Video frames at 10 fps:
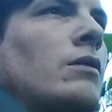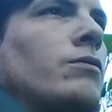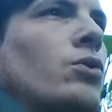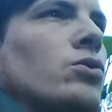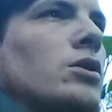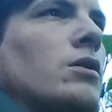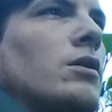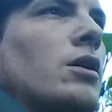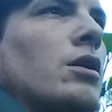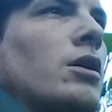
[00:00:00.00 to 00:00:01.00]
Unfortunately,
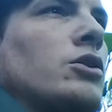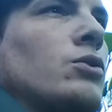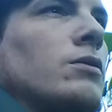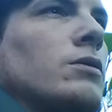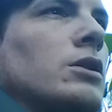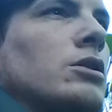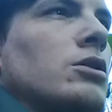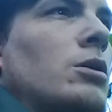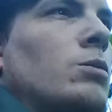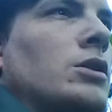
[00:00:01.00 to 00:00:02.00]
the guy that I saw the
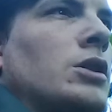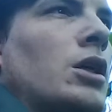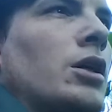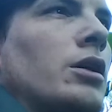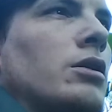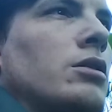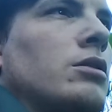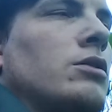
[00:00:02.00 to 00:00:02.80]
first time retired